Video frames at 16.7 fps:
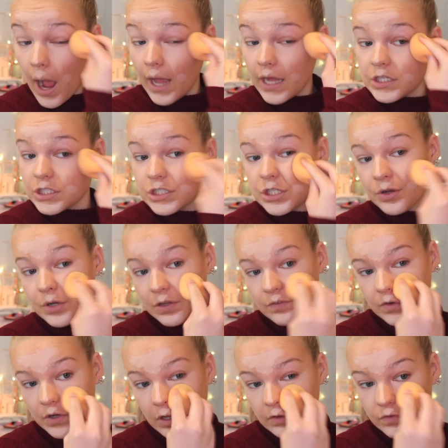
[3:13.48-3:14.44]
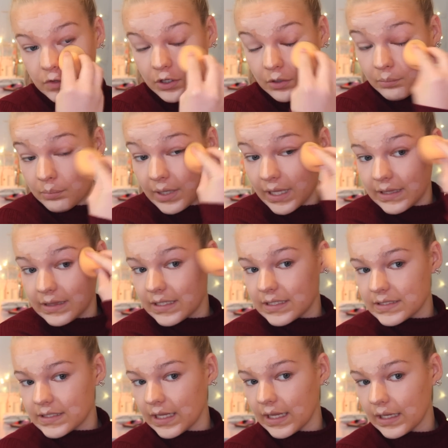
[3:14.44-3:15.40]
I actually don't even know if you can blend
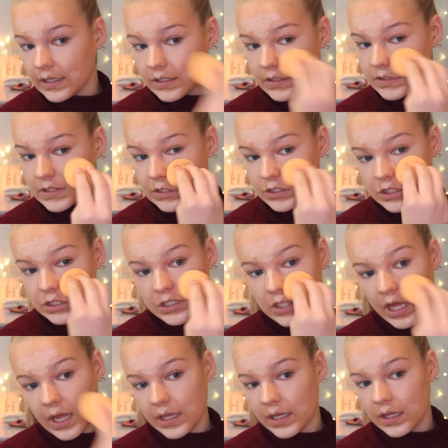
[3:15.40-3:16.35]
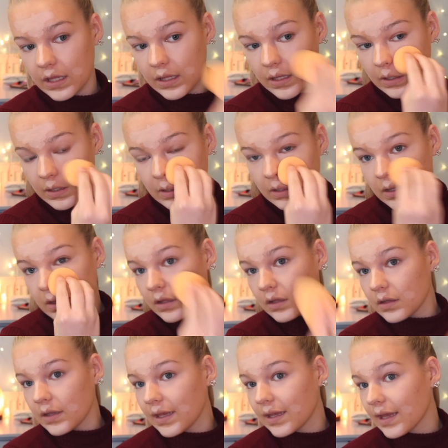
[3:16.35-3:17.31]
this in because it's just like
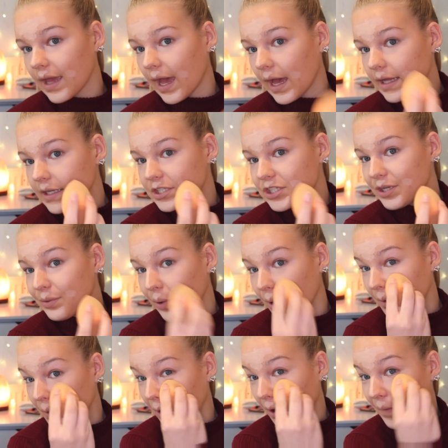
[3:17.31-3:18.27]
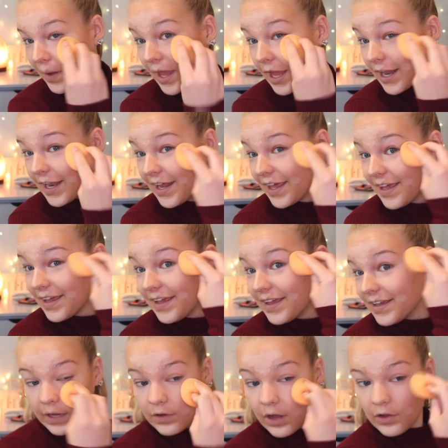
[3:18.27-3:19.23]
it actually won't go in.
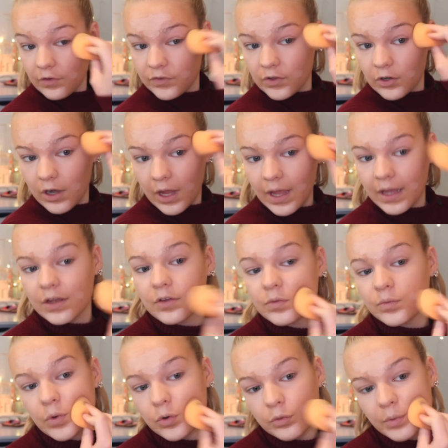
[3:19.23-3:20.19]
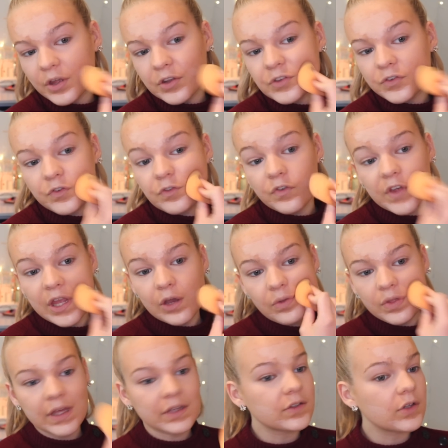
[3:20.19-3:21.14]
I feel like I can almost
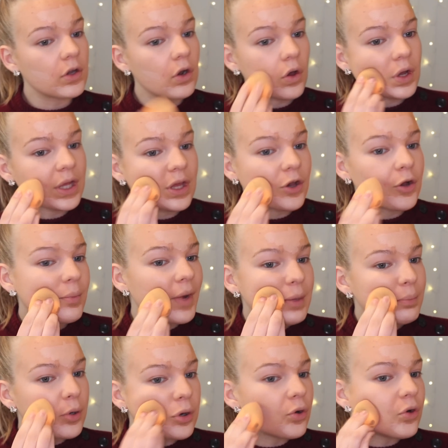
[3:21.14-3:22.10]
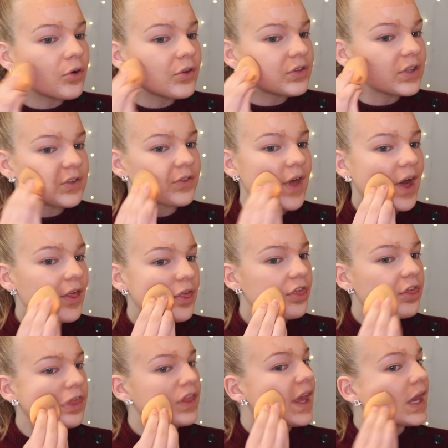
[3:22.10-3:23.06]
feel this clogging up my pores, it's that
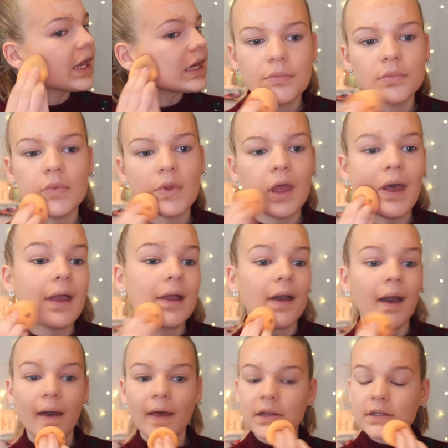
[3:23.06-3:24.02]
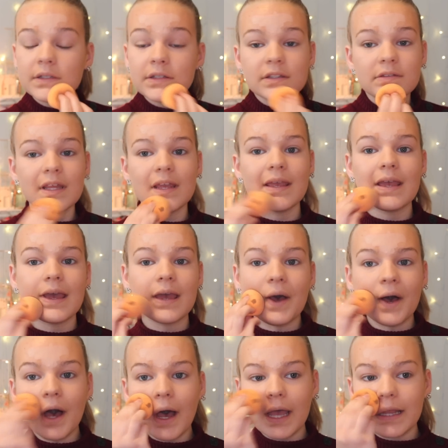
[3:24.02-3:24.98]
thick. I can see it
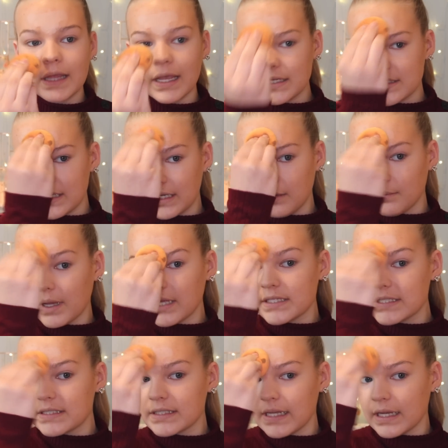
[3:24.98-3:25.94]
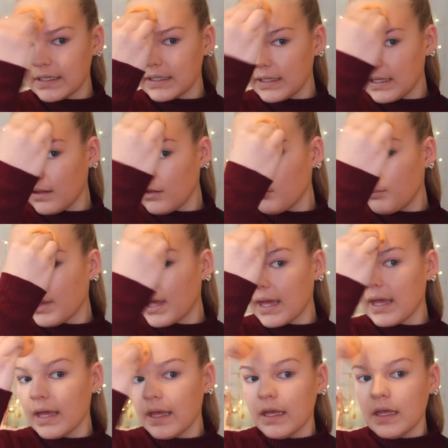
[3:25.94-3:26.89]
highlighting my skin a little
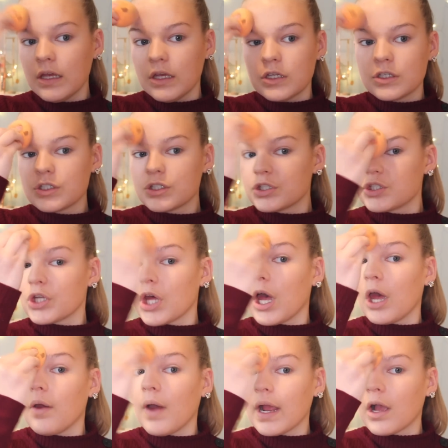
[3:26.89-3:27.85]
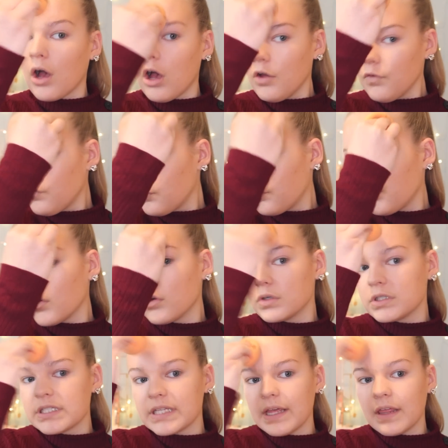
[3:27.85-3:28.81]
bit, so I can't
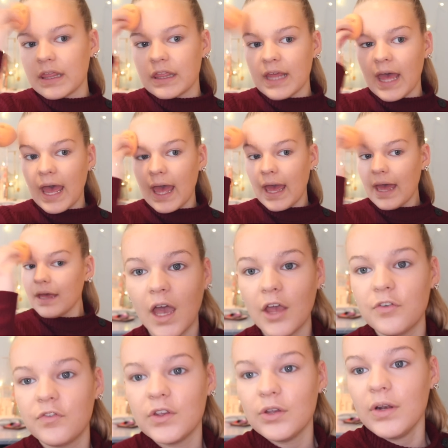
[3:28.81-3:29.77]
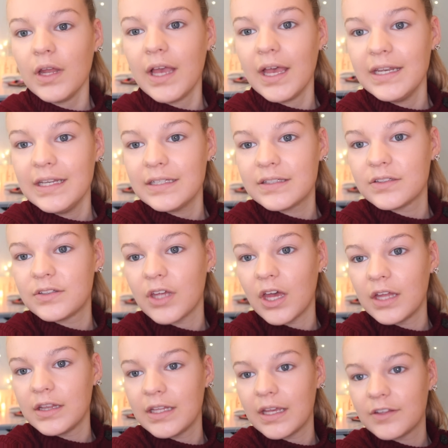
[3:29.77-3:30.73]
fault it there. I feel like I need to
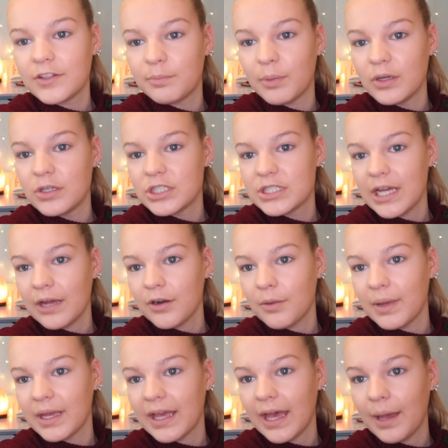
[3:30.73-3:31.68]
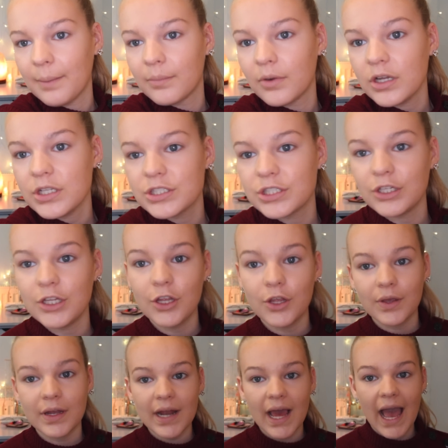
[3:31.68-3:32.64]
turn the exposure down on my camera so you
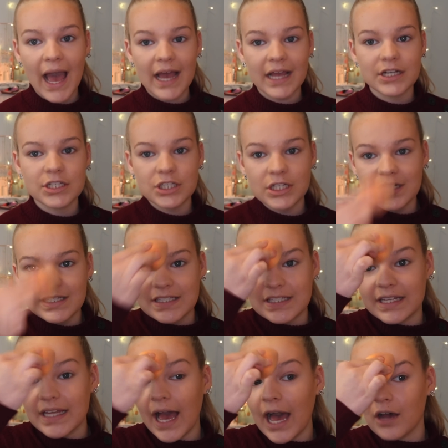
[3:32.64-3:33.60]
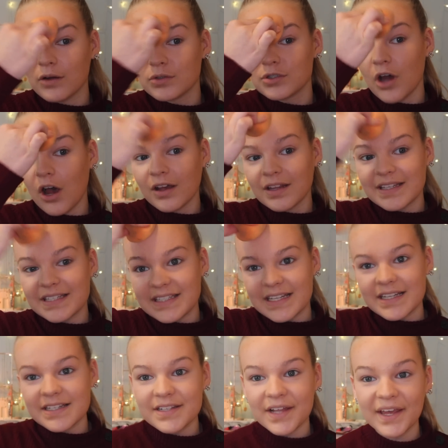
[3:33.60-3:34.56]
can actually see how dark this
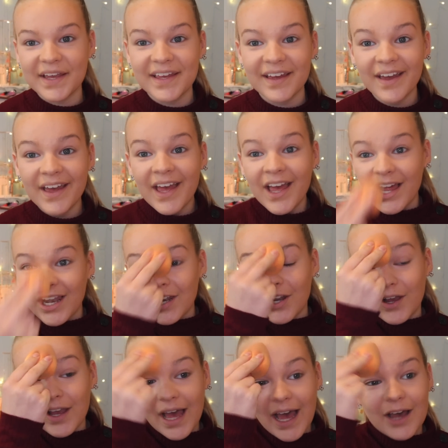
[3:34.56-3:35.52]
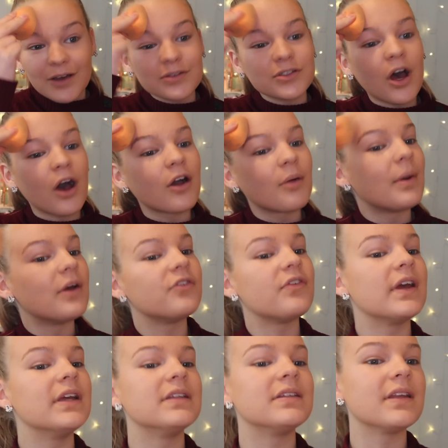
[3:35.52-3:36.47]
is. Like, look at how dark my
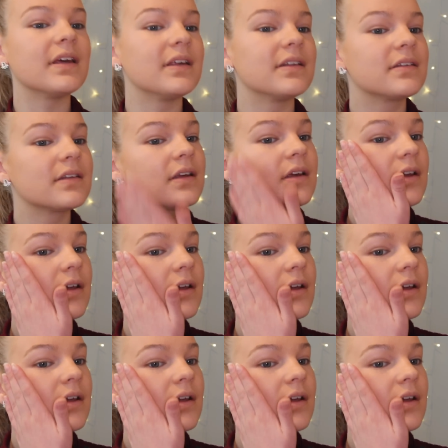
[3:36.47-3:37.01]
face is.